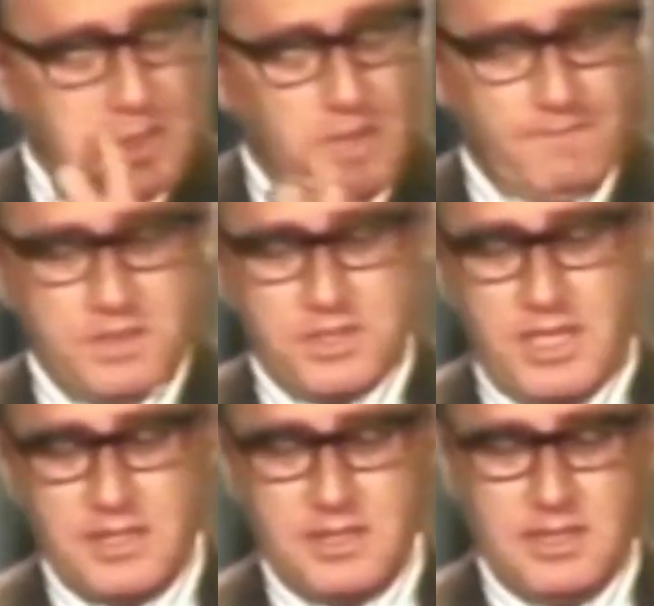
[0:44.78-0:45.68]
of the
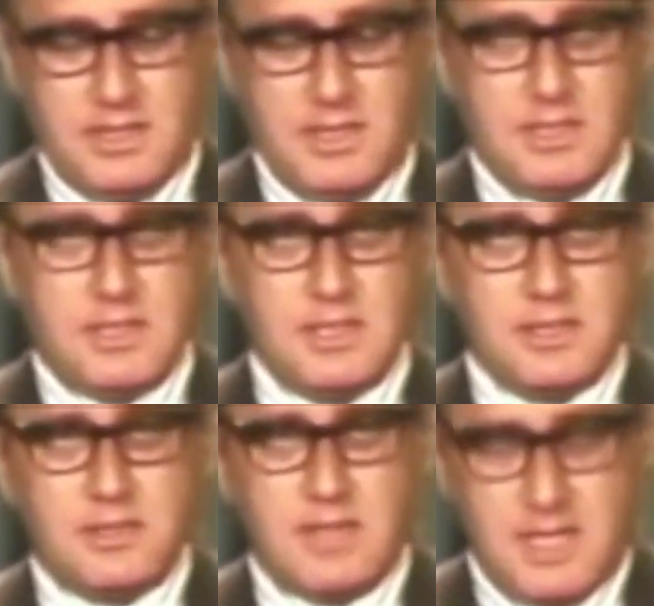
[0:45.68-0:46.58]
general
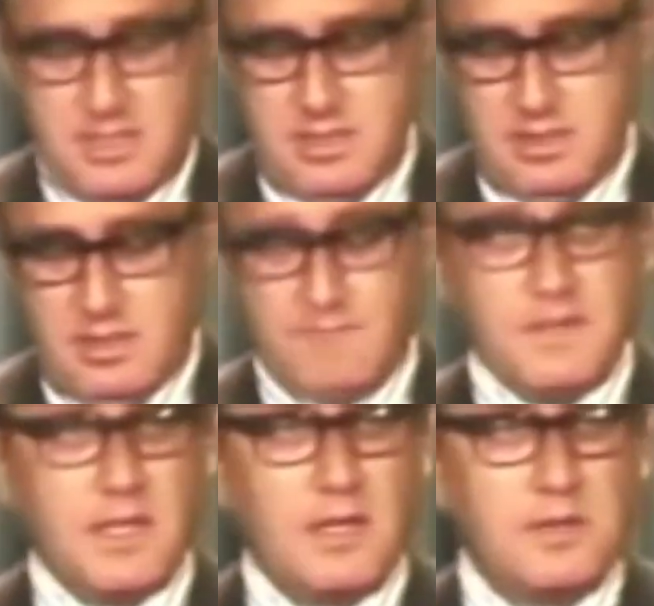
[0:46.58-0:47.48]
trend of
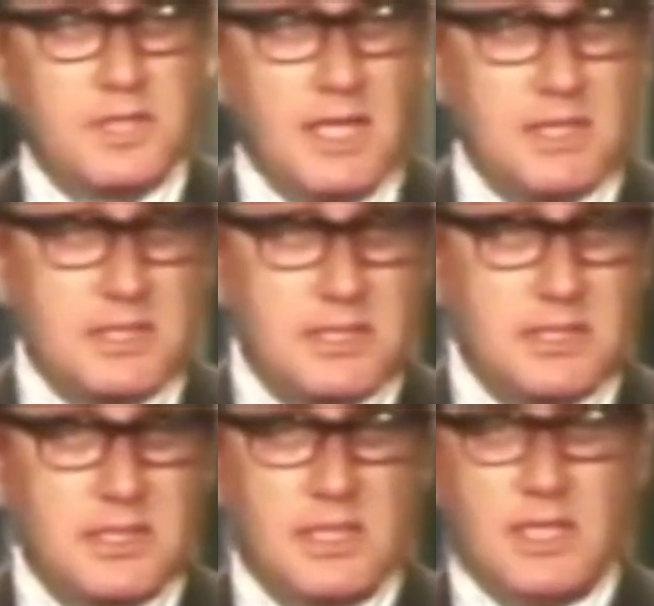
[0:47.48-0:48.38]
the
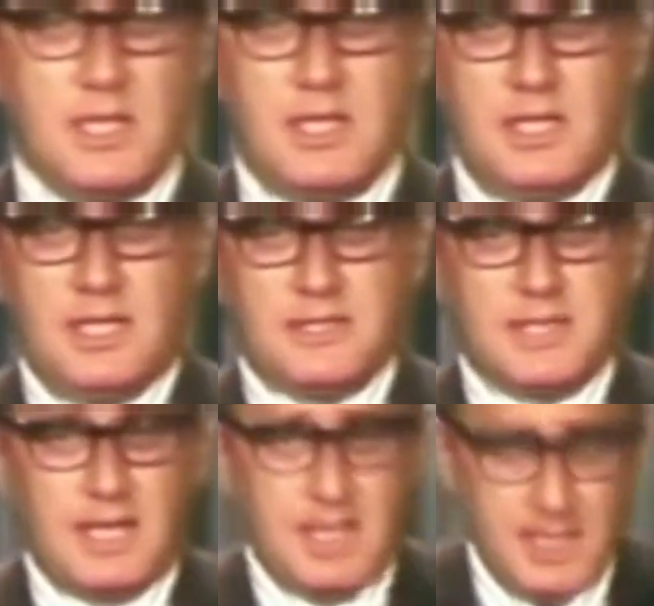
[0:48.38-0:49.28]
negotiations as
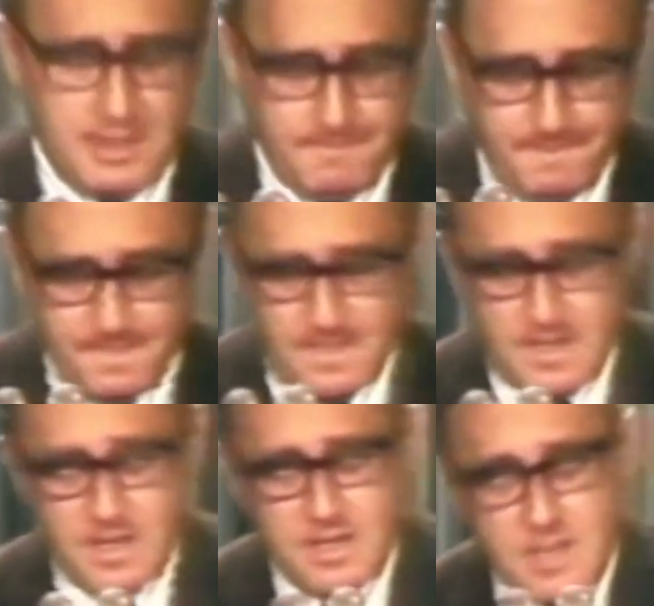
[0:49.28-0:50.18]
I can.
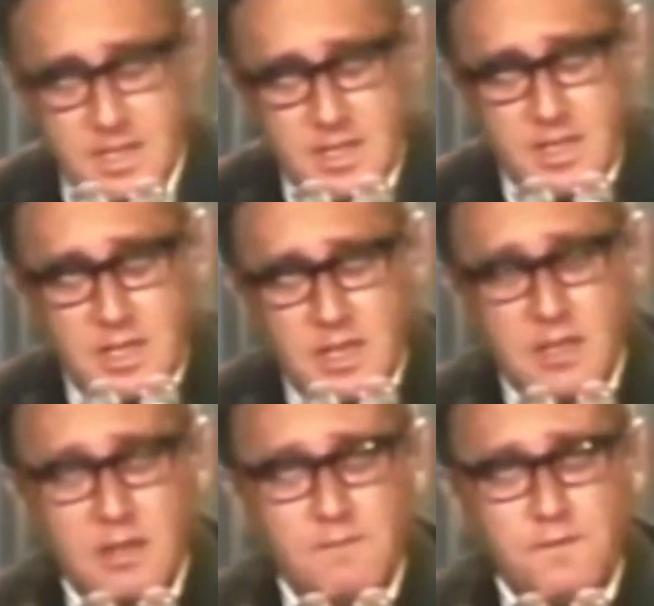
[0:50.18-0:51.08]

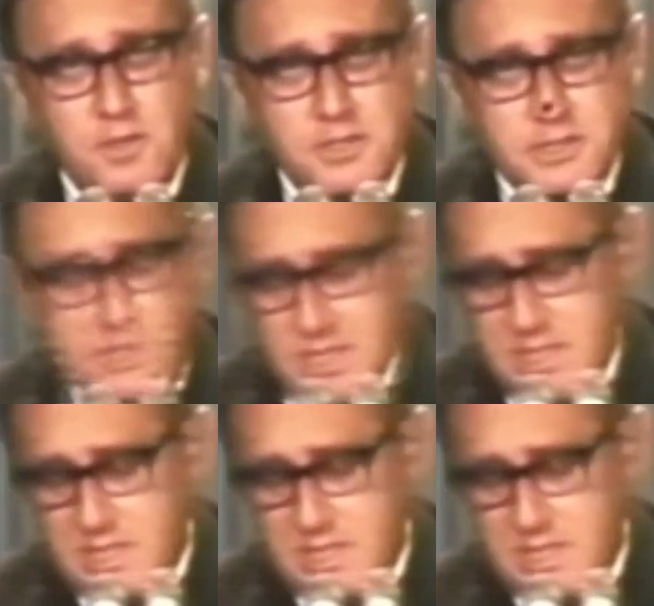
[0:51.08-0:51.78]
First,